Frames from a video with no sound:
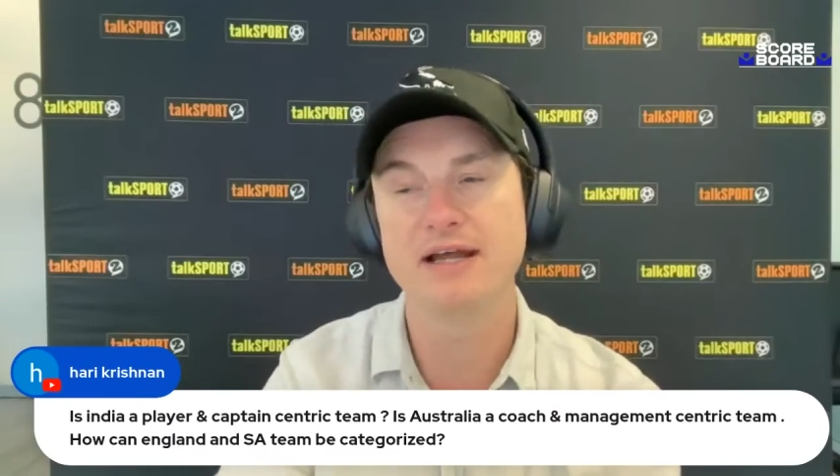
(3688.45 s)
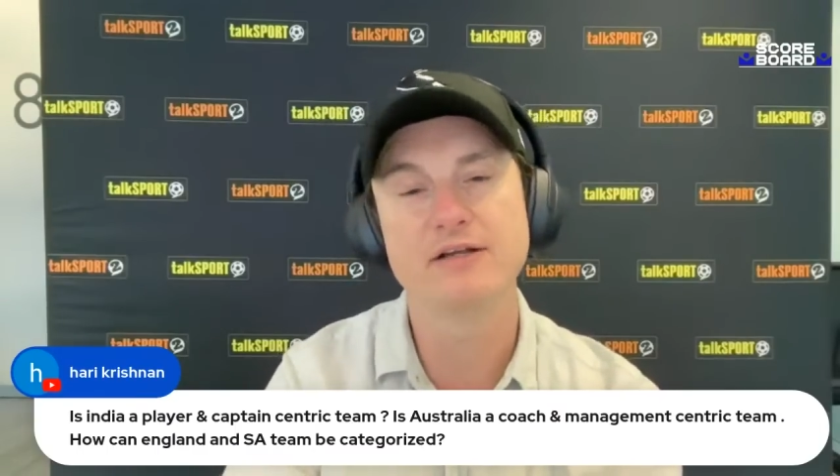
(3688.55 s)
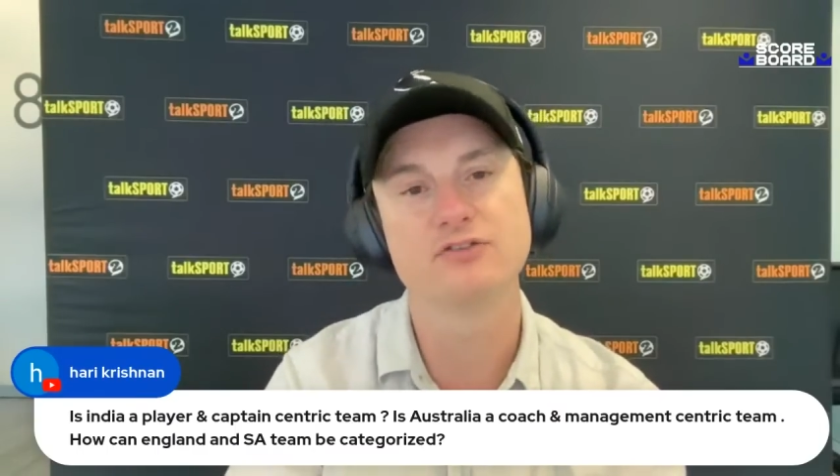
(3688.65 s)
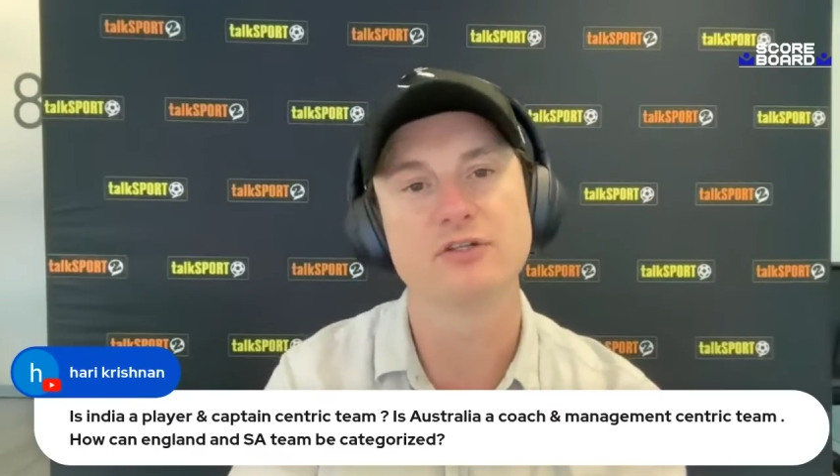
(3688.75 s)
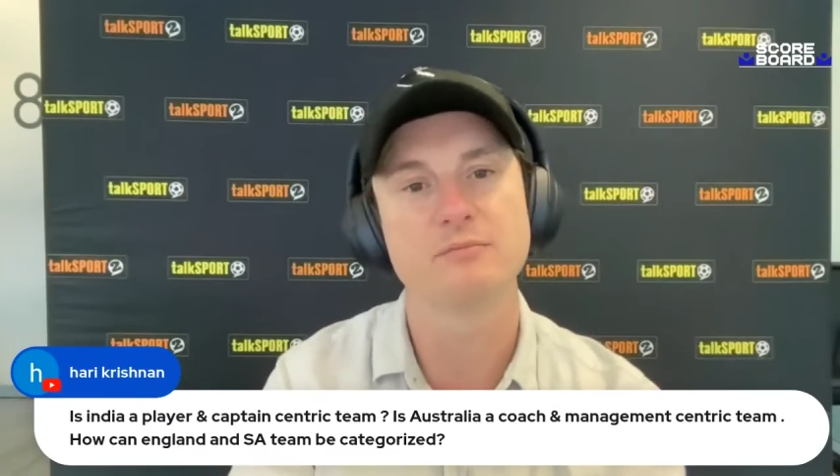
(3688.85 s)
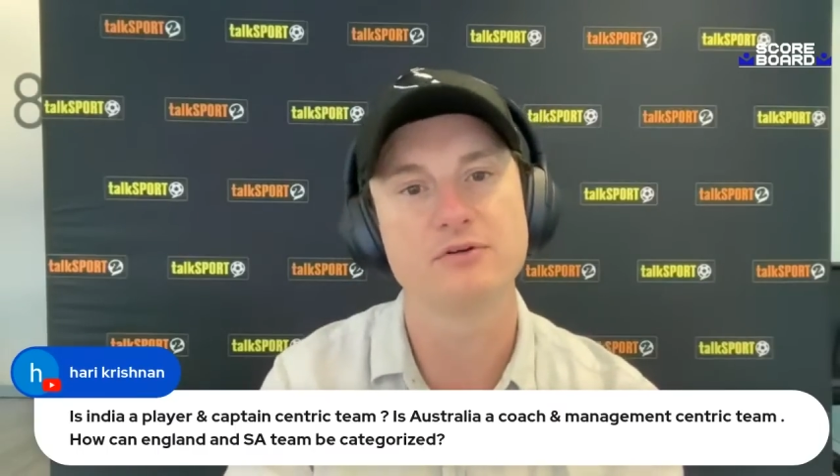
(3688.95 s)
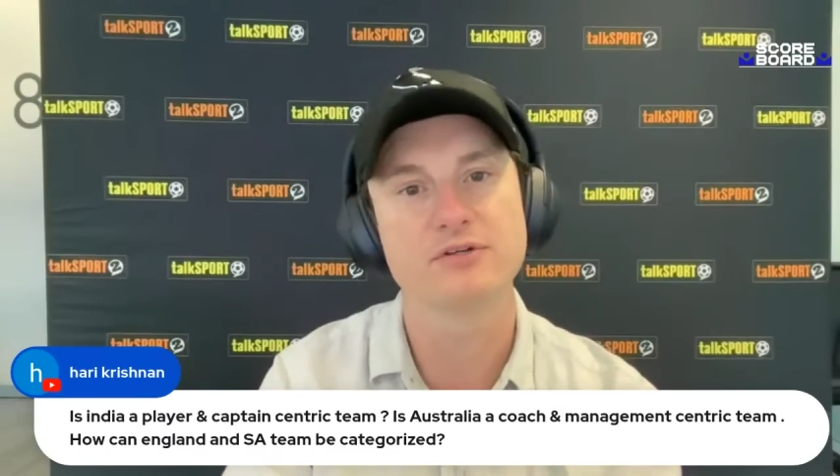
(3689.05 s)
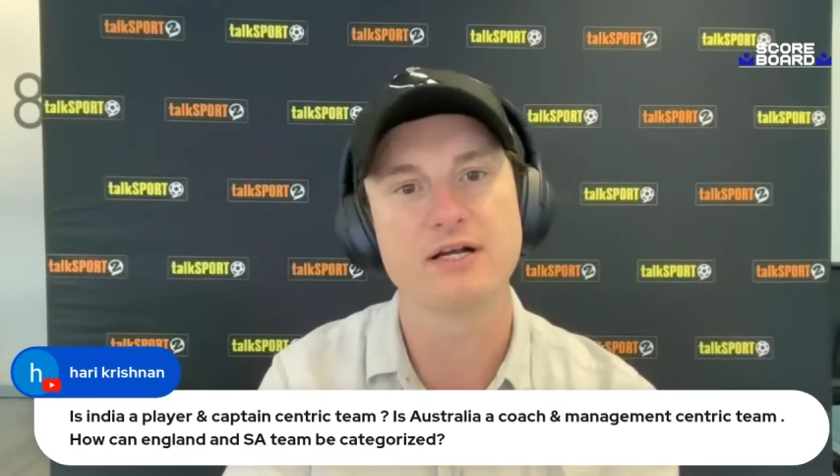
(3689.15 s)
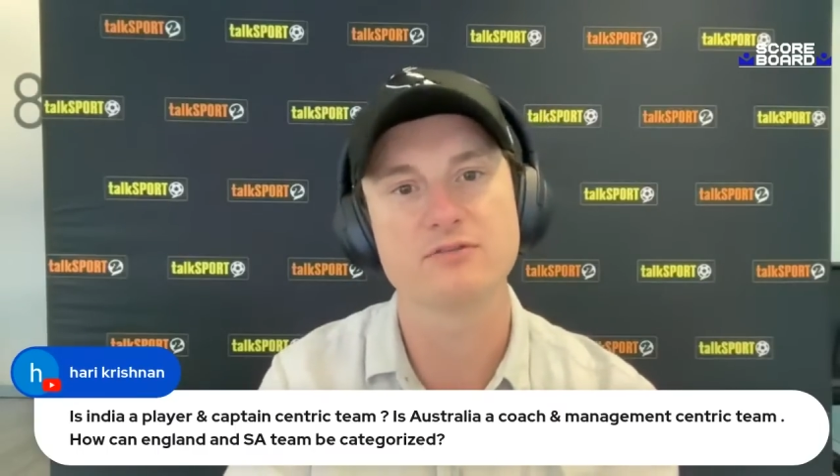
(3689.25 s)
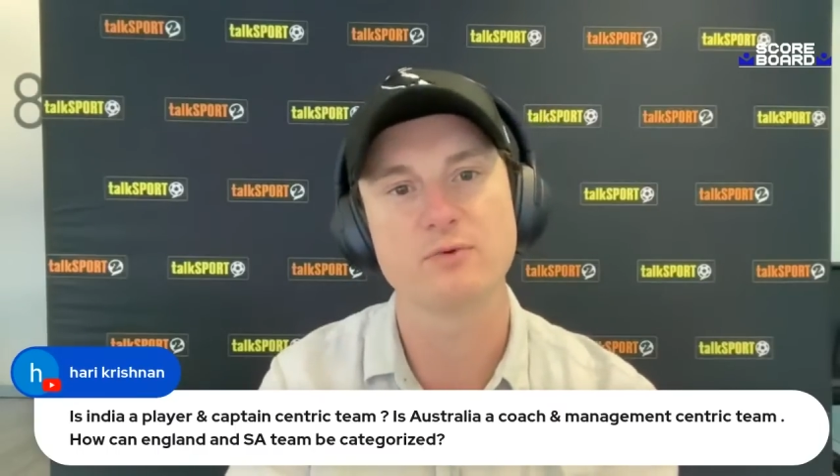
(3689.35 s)
onto the
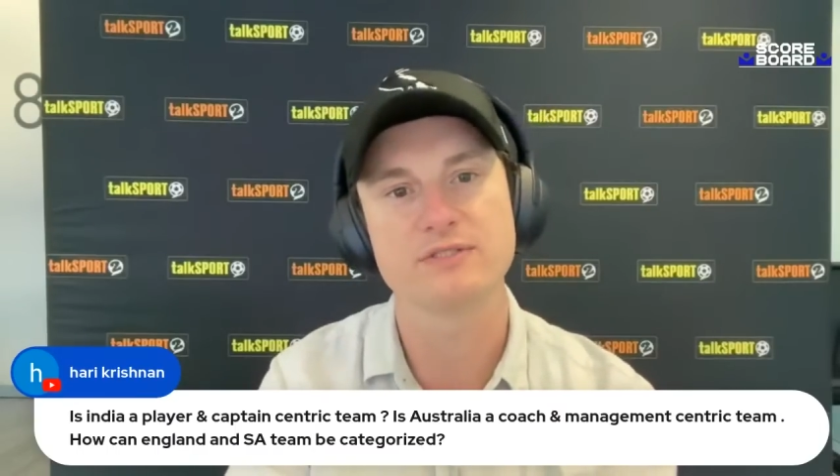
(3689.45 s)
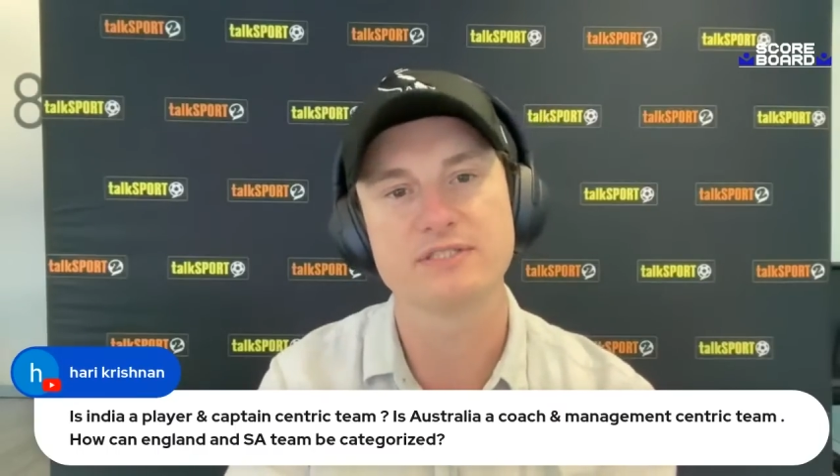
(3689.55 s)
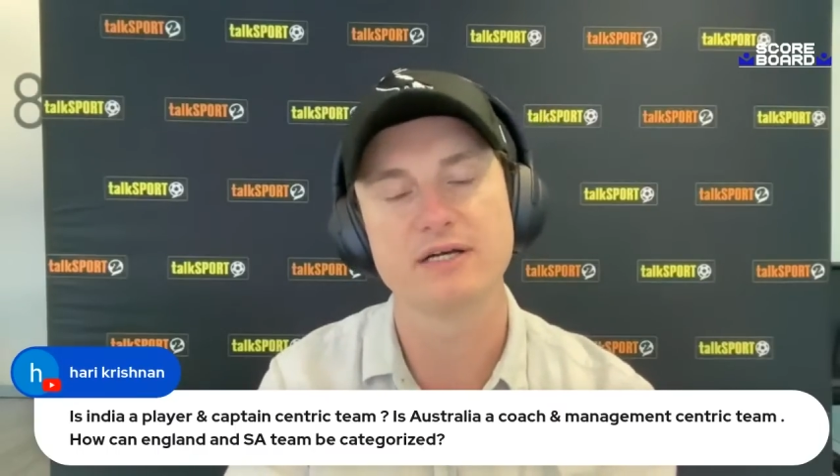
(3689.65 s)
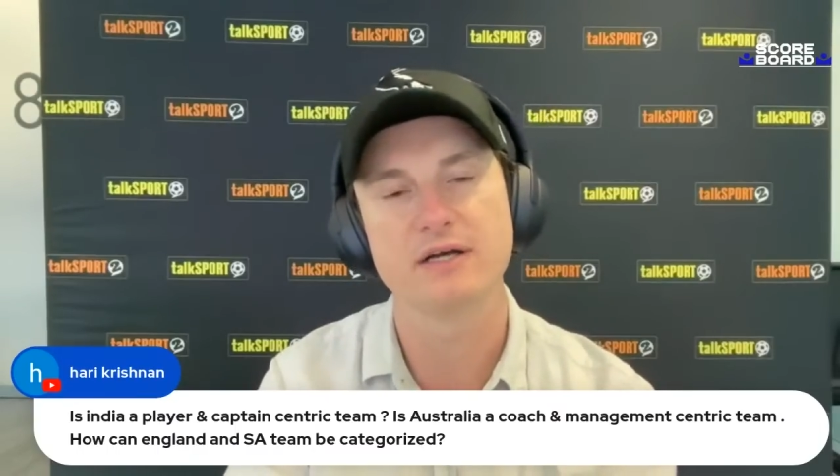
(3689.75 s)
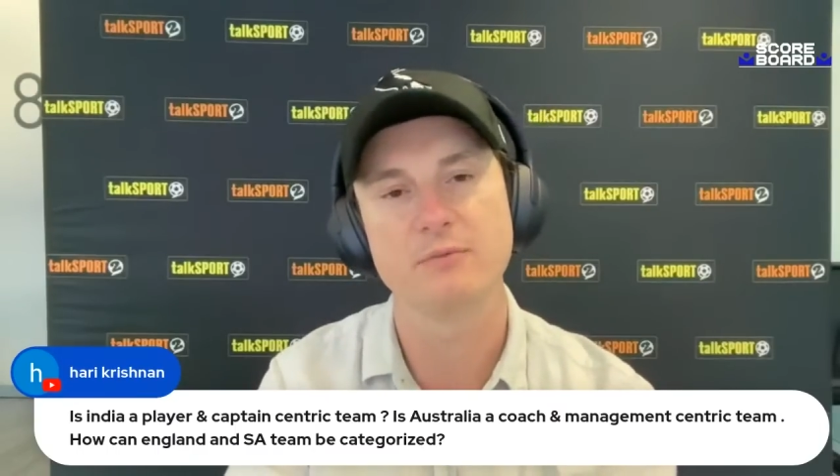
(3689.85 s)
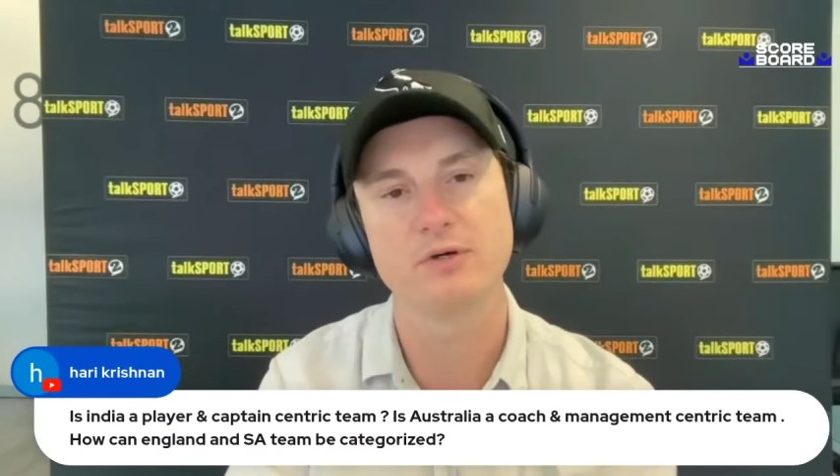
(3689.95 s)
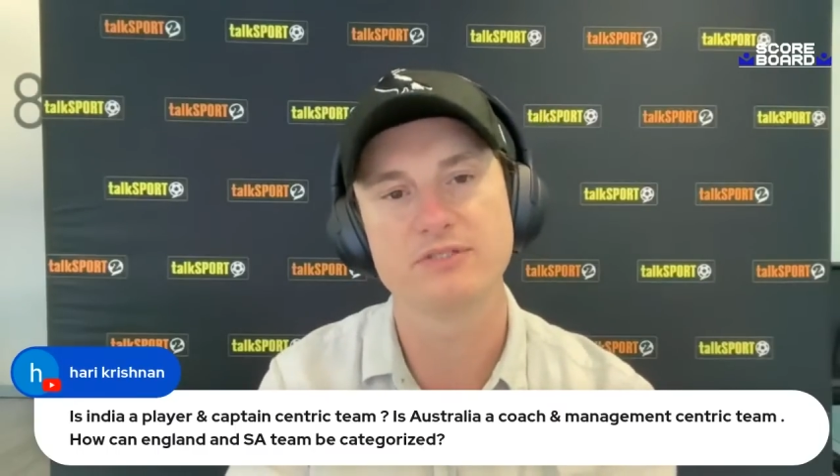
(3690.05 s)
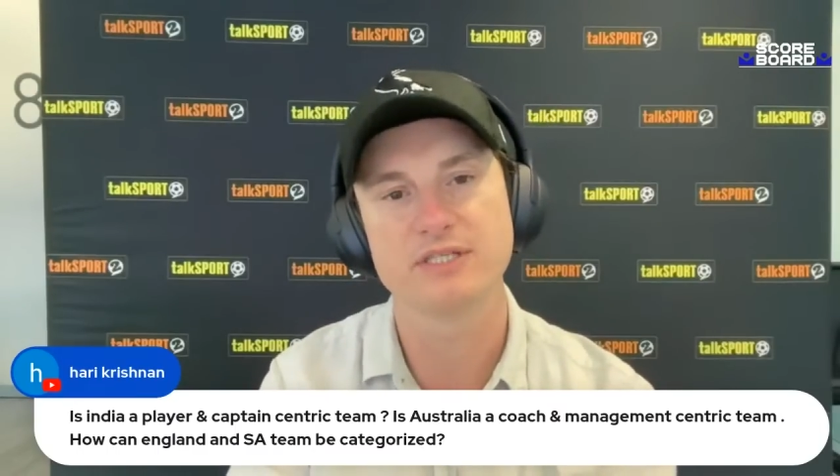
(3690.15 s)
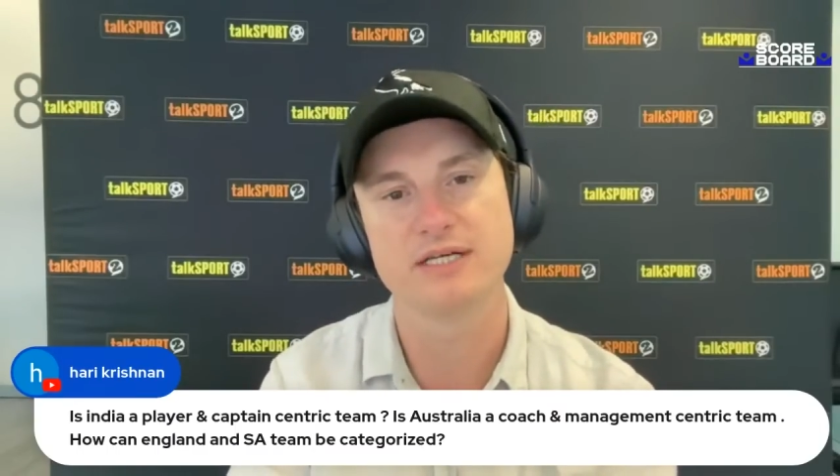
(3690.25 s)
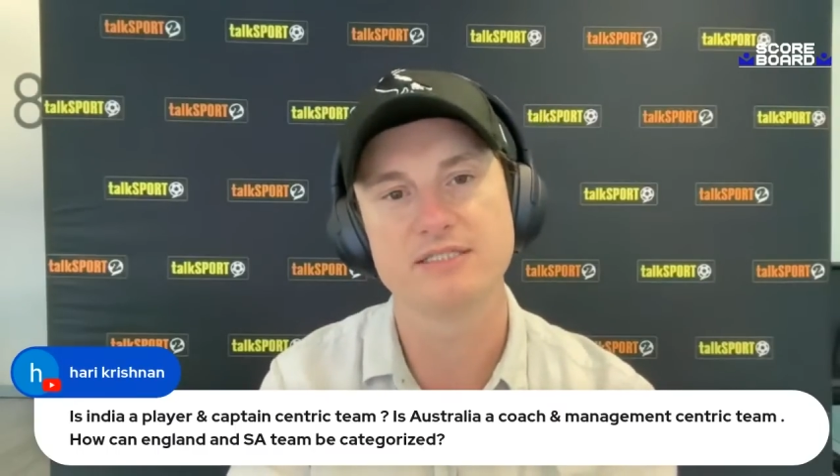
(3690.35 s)
podcast at one
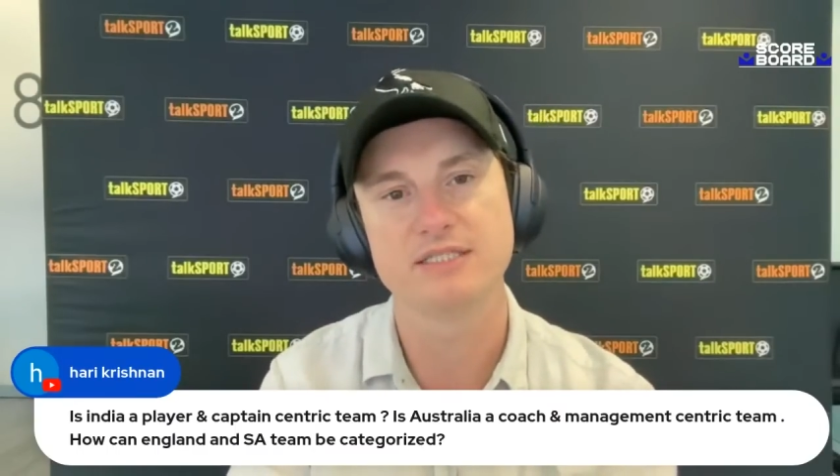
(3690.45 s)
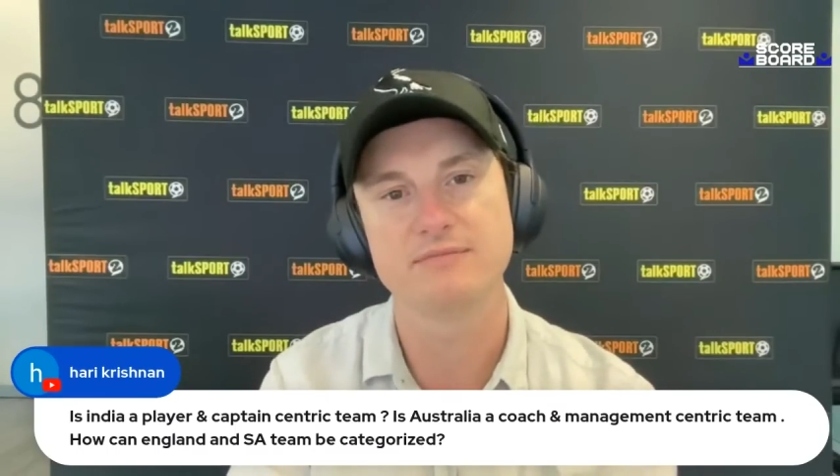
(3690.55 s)
stage, and